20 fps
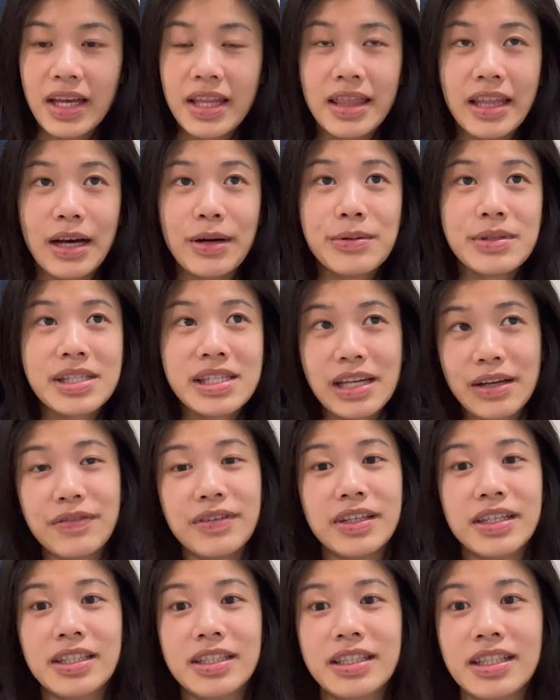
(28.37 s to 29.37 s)
That was
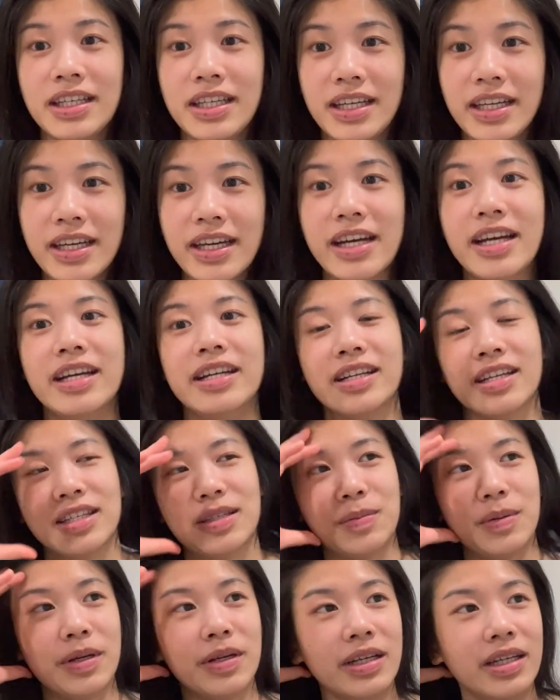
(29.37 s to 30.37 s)
definitely an
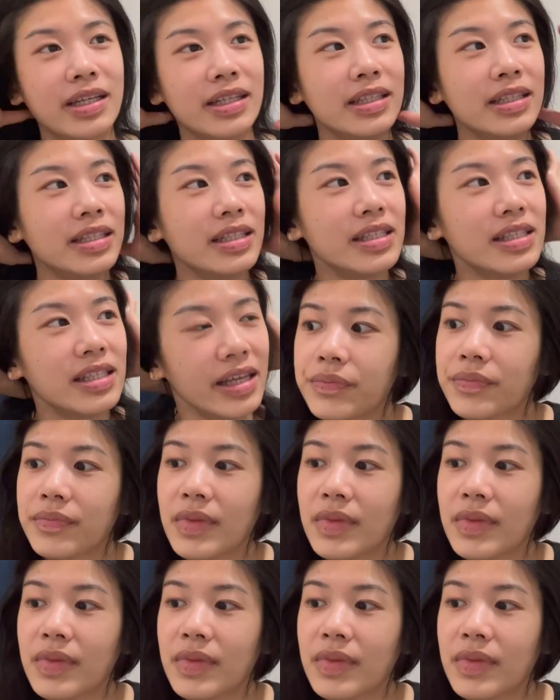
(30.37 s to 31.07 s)
experience.